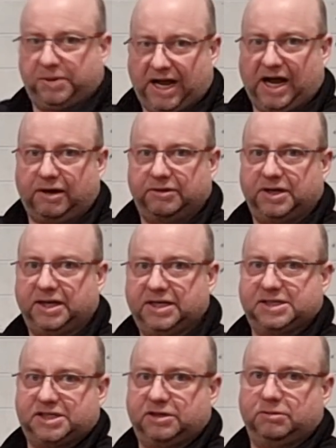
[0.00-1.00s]
down
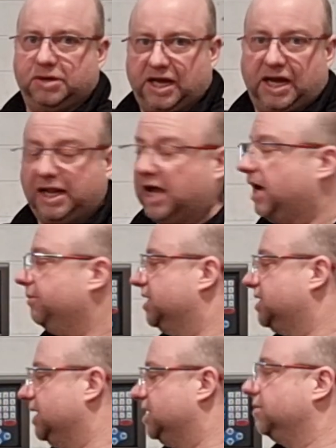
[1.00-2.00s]
into alignment,
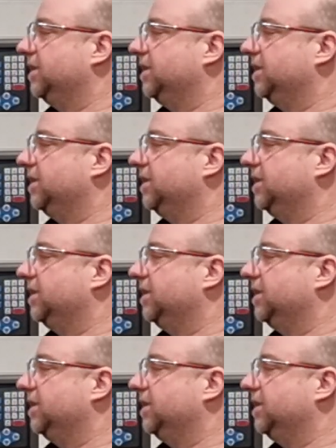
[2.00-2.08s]
into